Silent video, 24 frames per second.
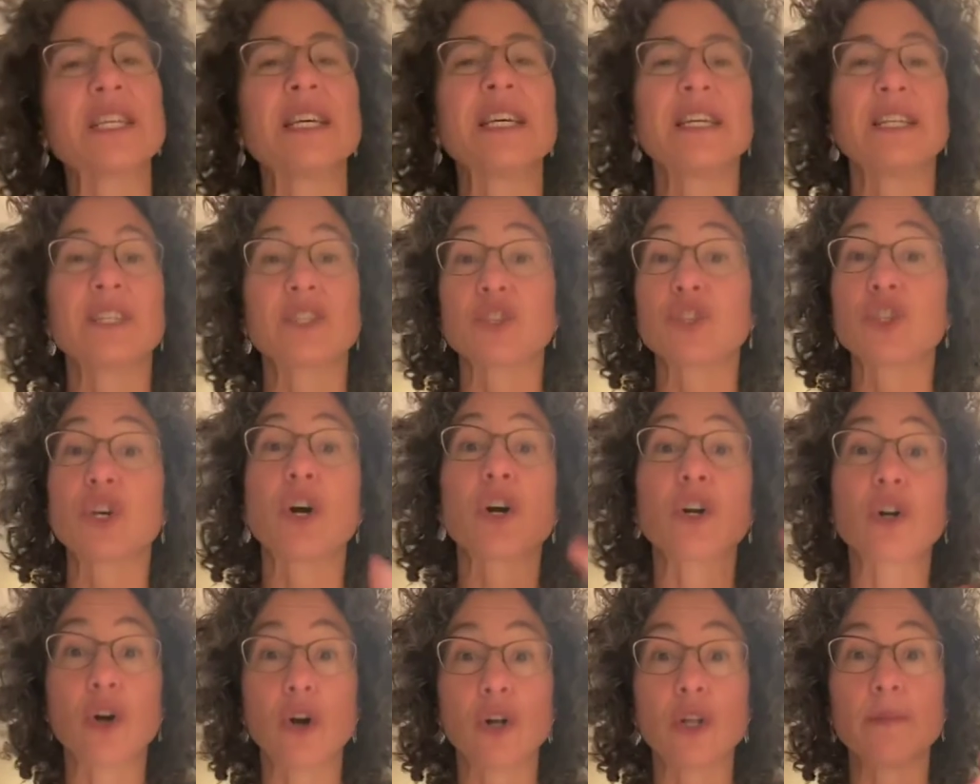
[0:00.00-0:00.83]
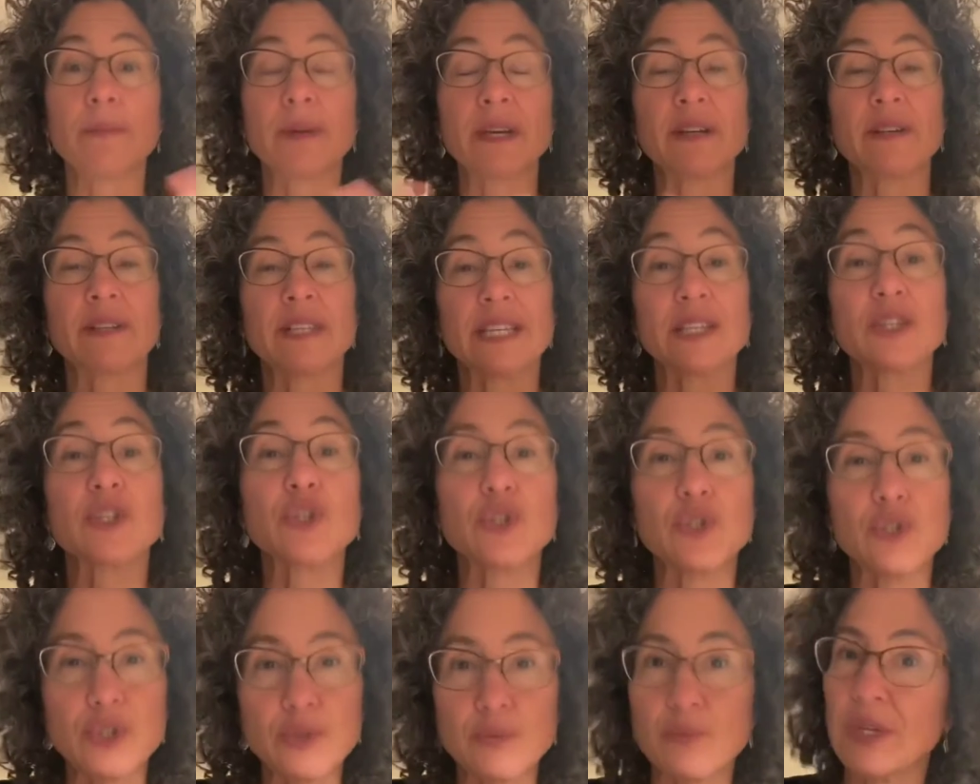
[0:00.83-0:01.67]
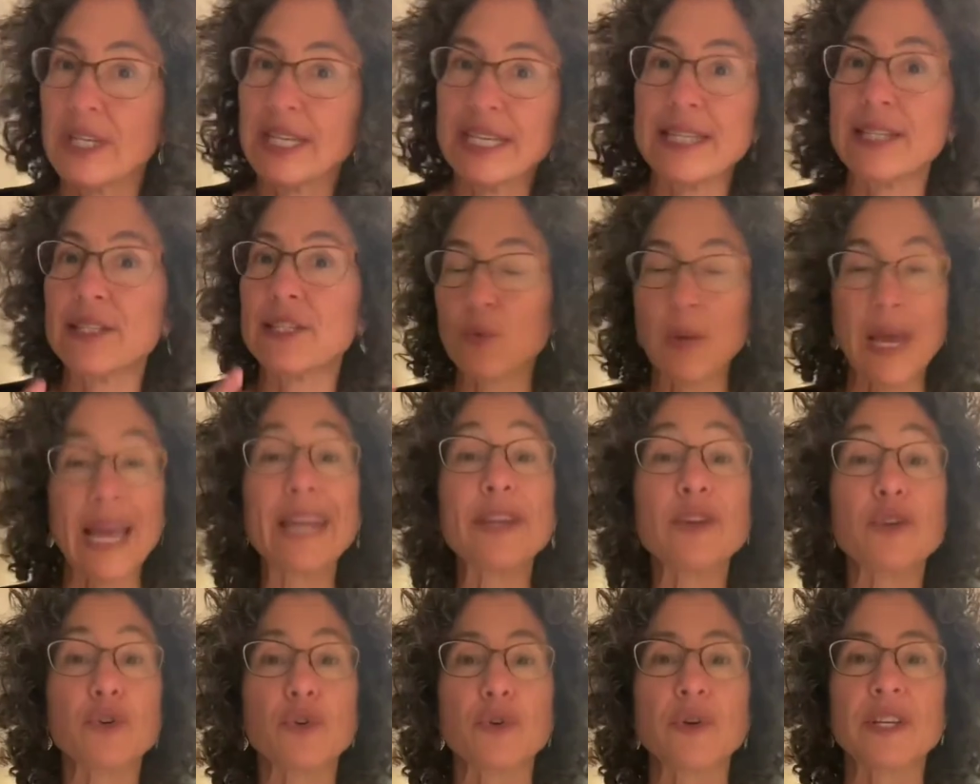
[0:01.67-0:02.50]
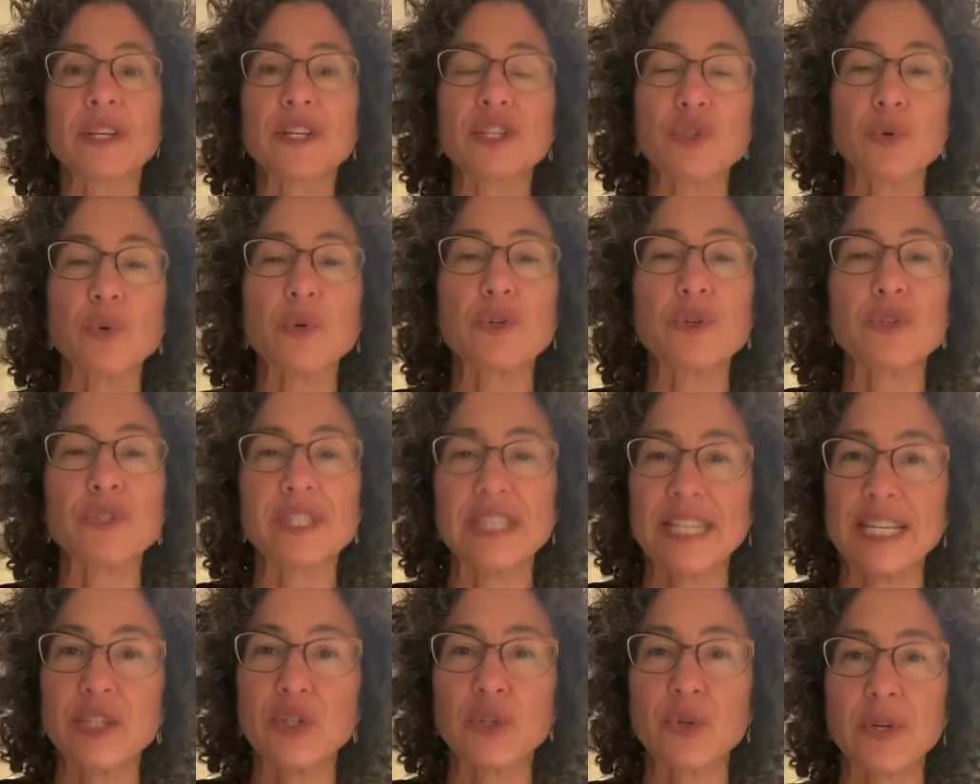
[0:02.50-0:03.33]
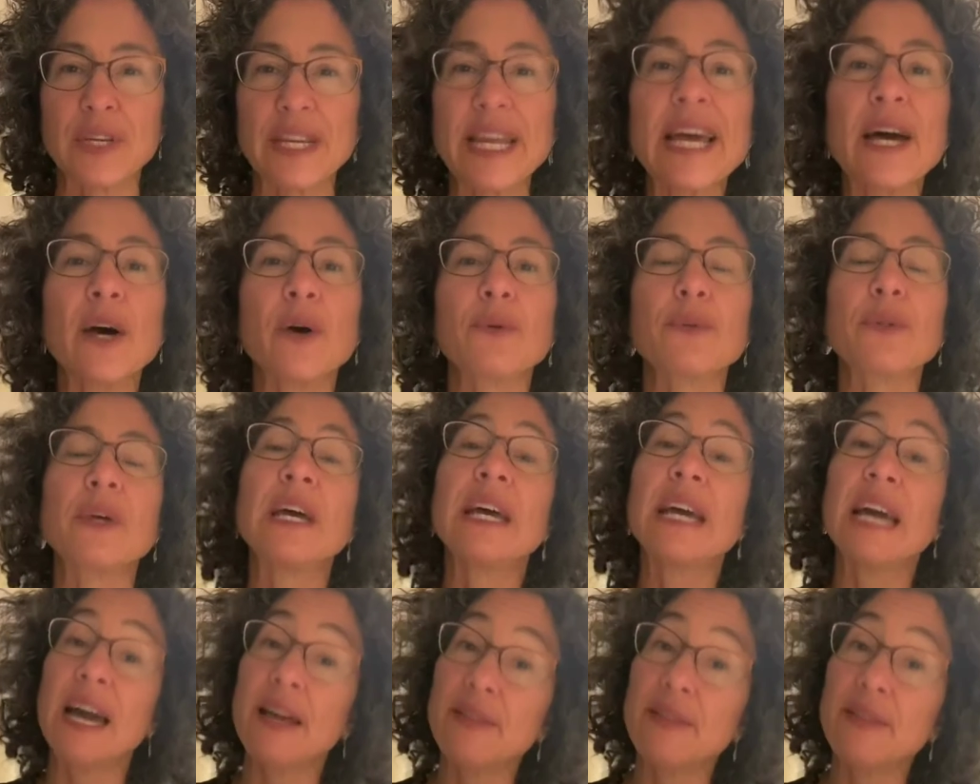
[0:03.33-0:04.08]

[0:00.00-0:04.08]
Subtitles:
to talk all about issues related to endocrine disorders and endocrine health.